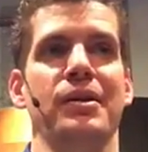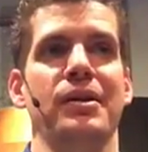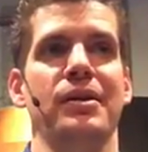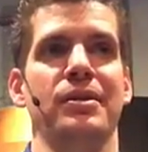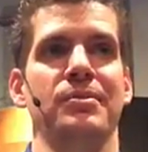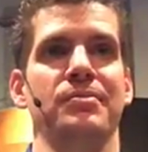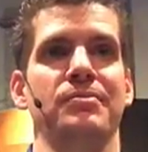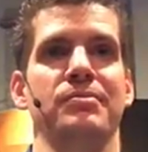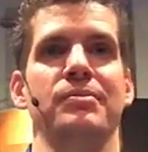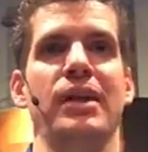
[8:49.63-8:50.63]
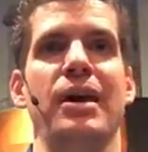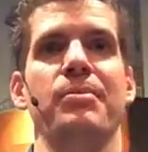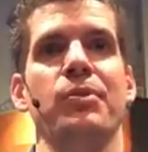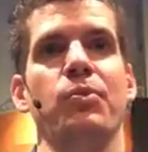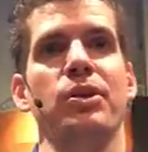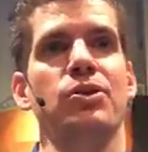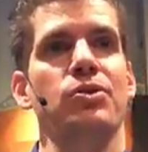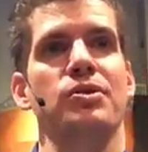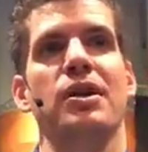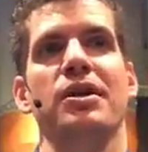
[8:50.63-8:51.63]
um, that. But when you're
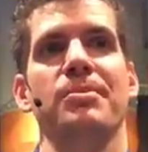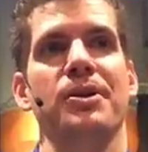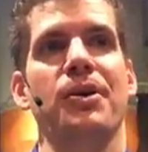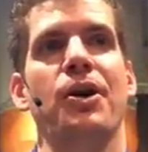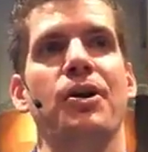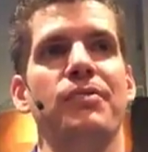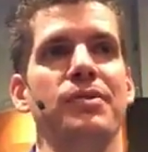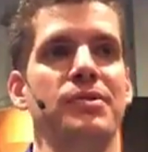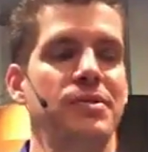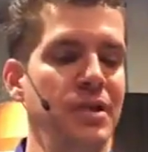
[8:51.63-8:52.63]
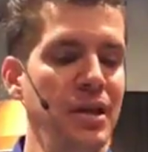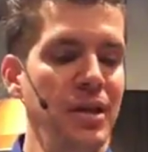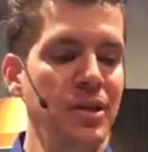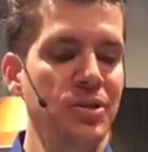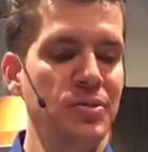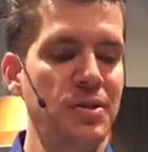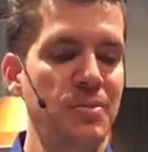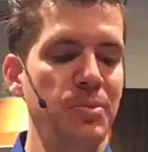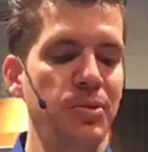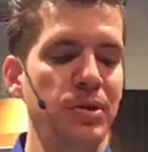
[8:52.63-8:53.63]
talking about a harvest, you know, some
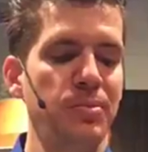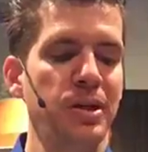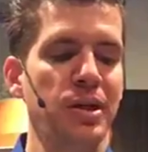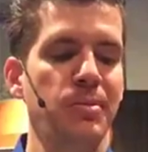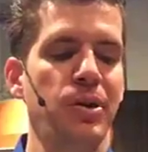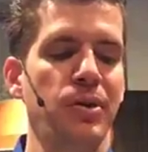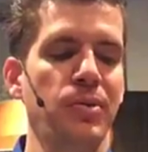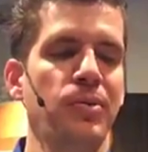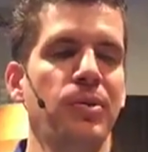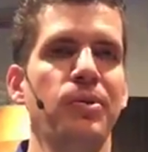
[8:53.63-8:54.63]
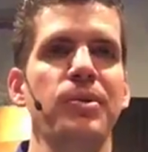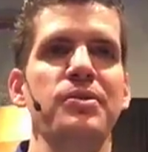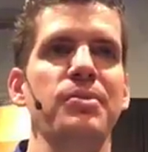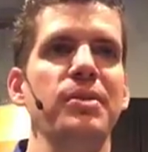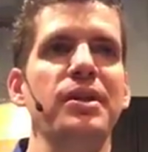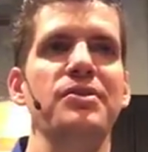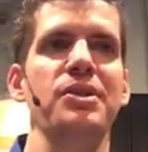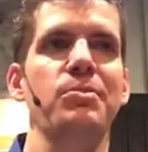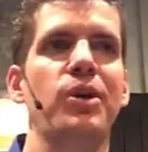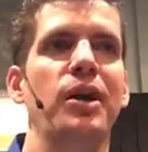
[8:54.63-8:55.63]
people, they'll pick apart, well, was it because he
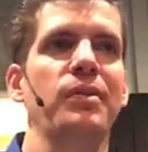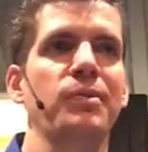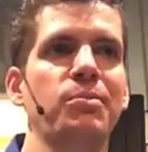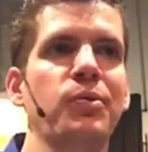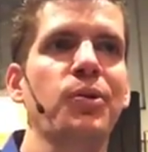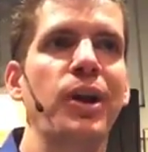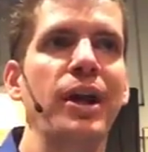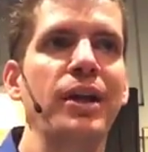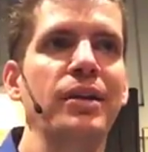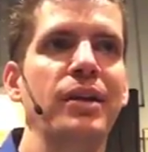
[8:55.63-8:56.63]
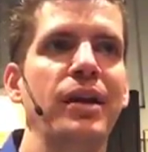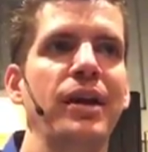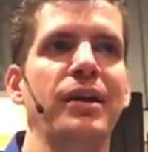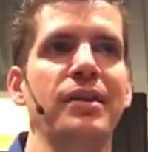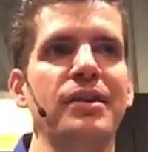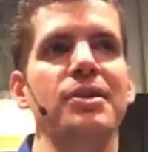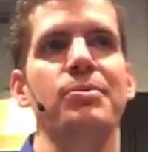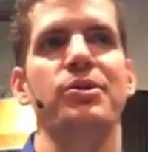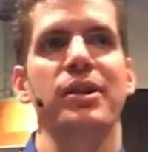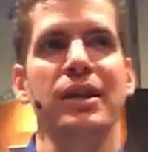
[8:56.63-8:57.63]
brought grain and he didn't
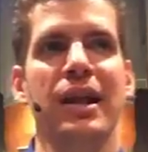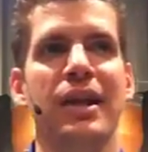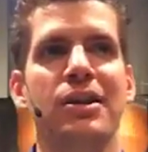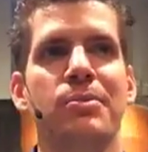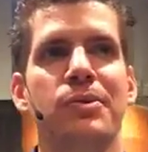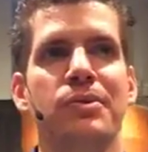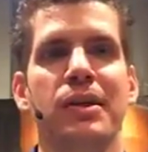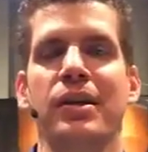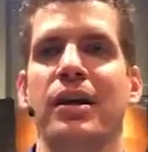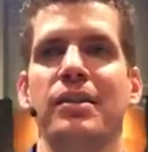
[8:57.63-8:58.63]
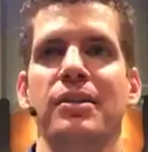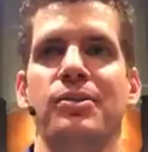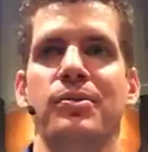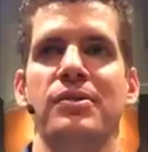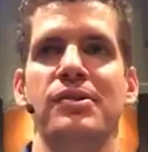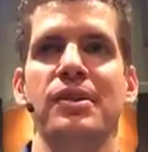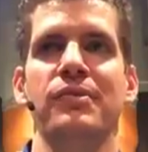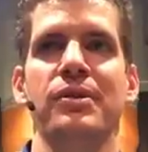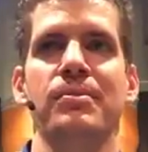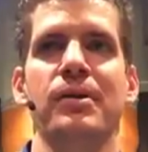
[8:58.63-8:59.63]
bring an animal that God didn't receive him?